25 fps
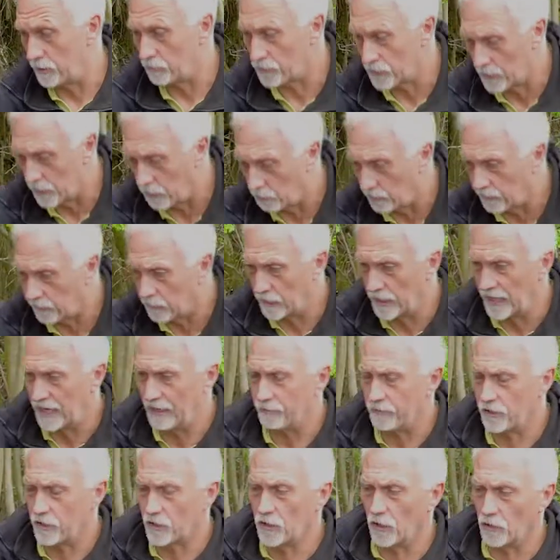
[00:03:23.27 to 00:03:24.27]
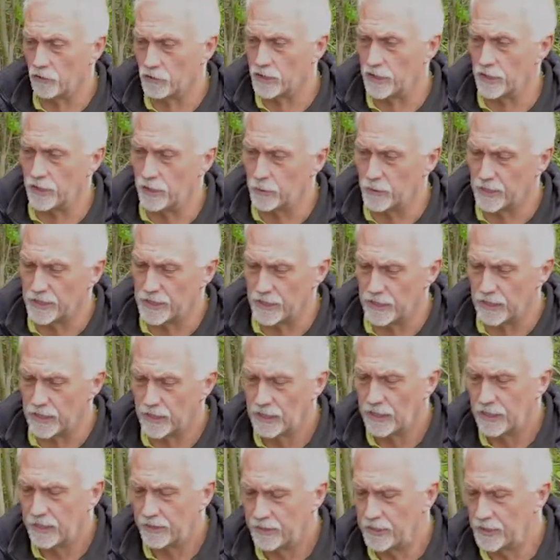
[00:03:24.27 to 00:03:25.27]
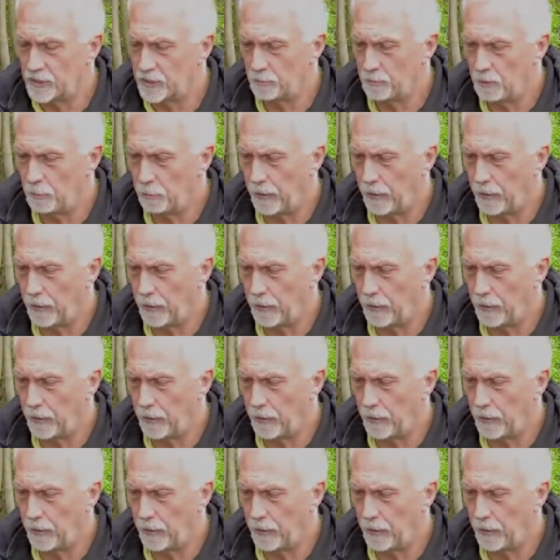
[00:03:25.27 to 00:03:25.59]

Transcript: So we're going to have a continuity. These will be